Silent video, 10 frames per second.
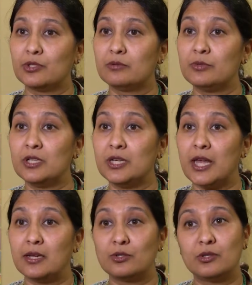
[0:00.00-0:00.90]
to
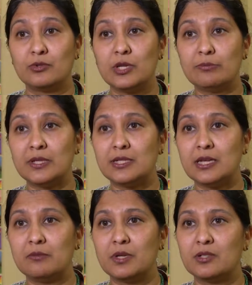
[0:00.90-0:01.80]
communicate to the treatment
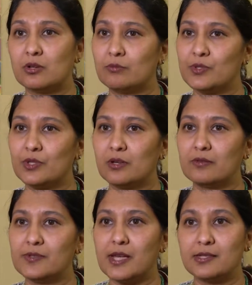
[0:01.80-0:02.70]
team in terms
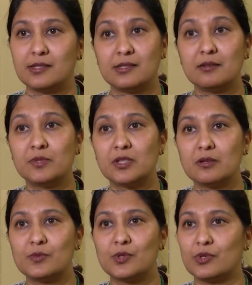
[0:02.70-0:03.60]
of signs and
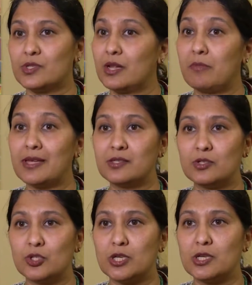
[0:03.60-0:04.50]
symptoms, or send
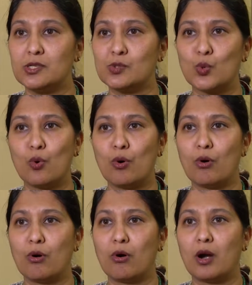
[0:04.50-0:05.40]
messages,
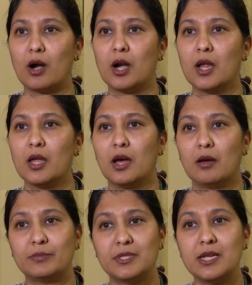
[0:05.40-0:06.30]
or
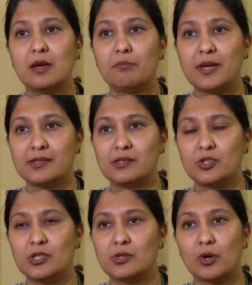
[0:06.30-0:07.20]
tee up
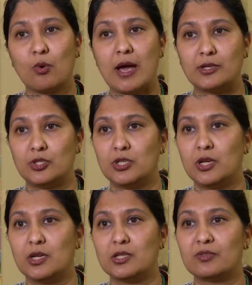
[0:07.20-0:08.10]
messages or
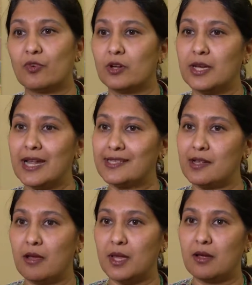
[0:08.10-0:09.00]
questions for the next
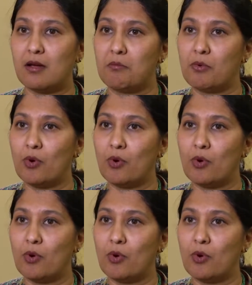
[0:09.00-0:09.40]
time they come